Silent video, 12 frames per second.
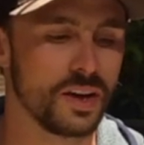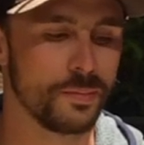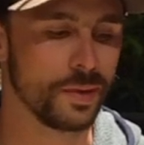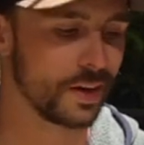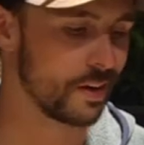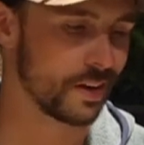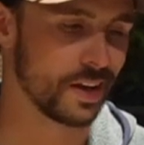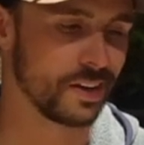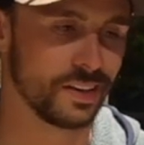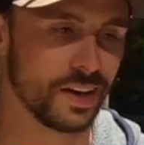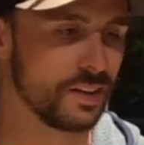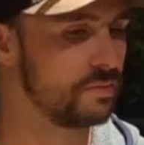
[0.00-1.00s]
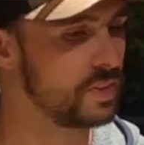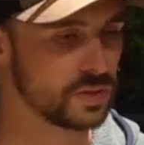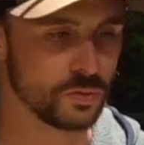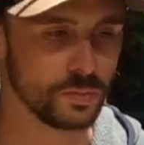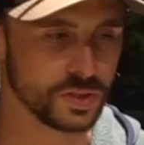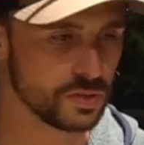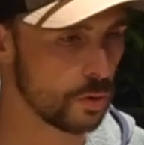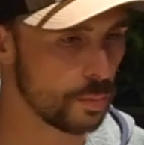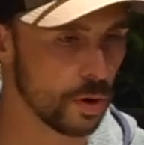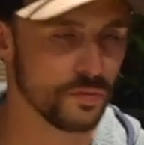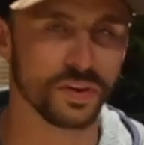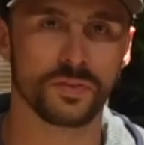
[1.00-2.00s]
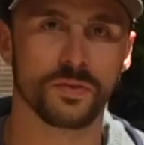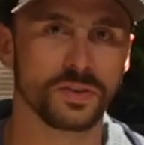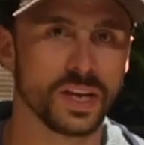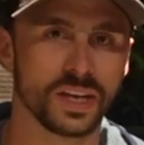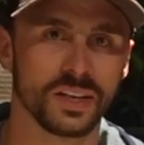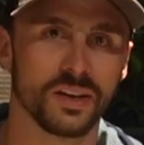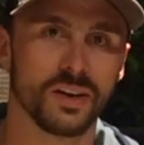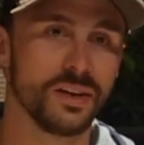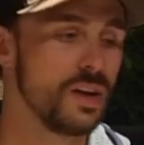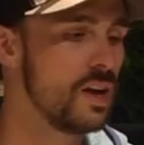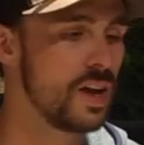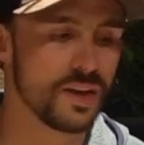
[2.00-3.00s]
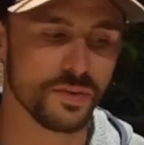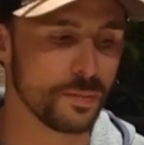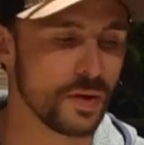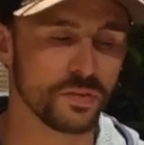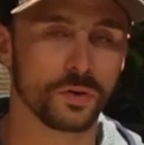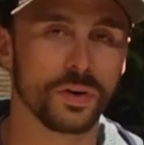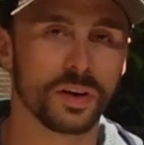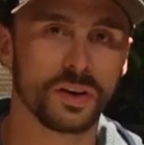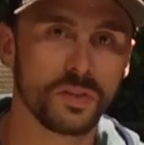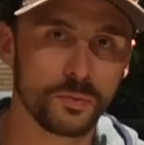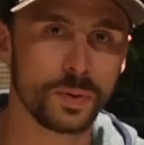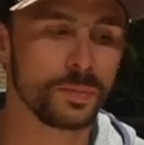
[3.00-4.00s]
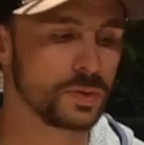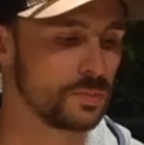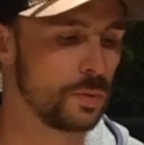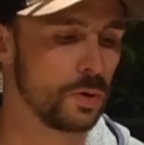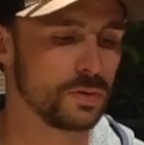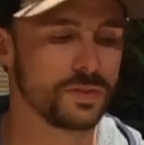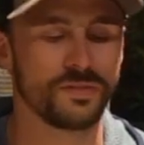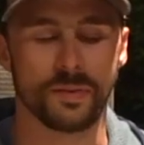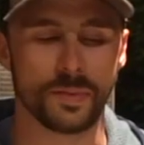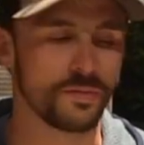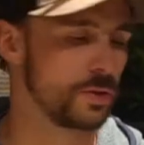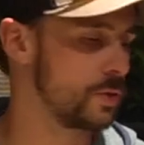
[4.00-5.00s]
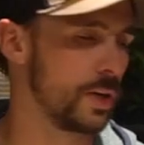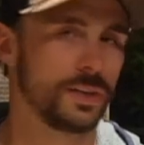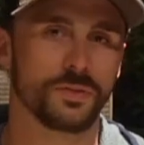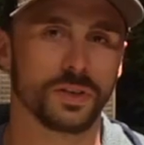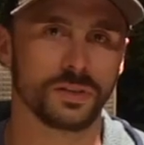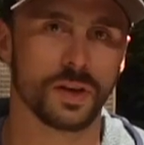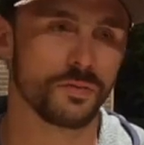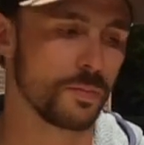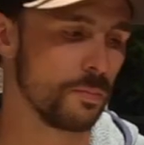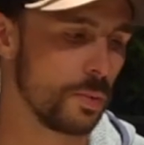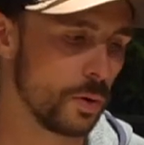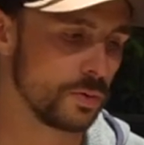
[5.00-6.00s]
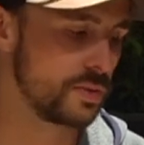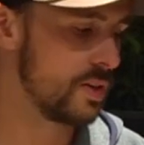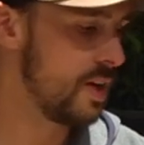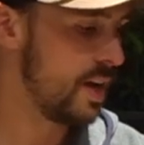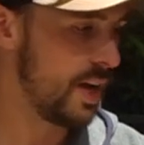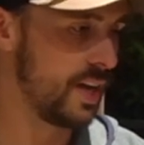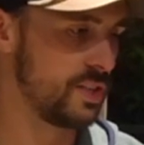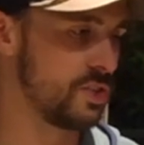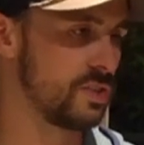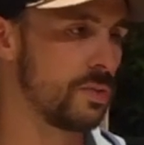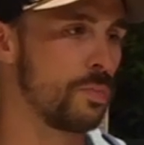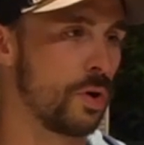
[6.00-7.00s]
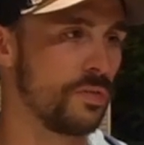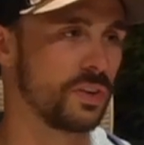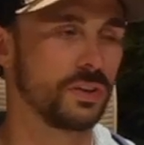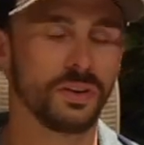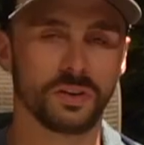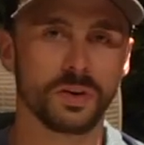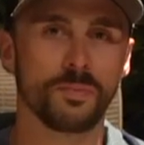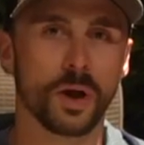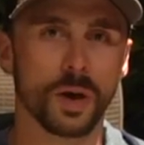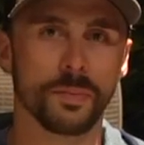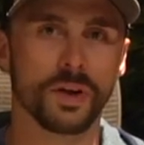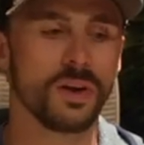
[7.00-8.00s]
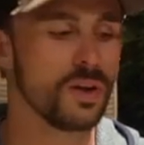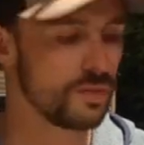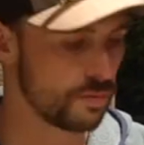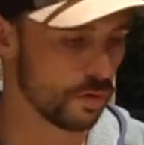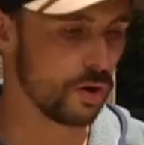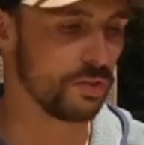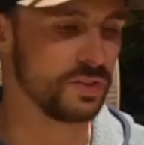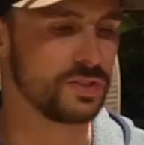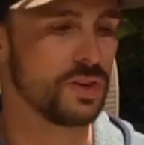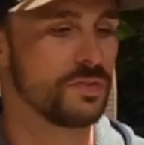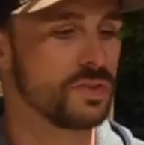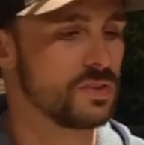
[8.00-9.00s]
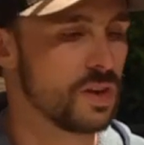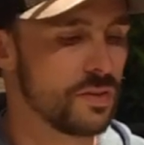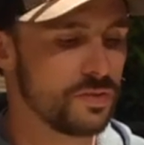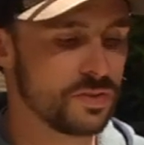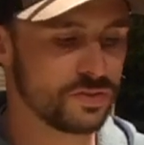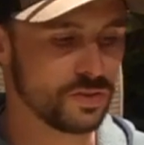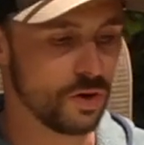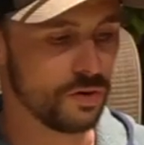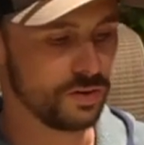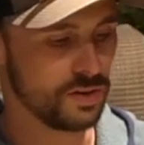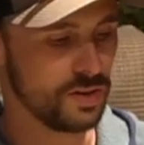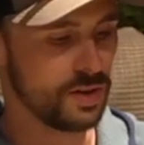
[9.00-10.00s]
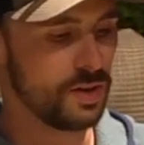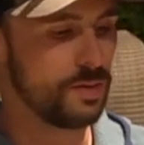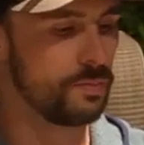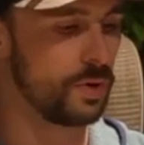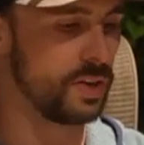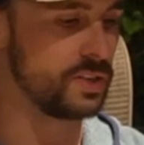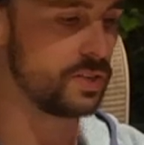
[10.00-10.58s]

and I'm like, okay, yeah, this will be so perfect for taking on if I'm ever going on other people's boats, if I'm ever transferring stuff from boats. It's just a perfect little compartment for all this different stuff. So pretty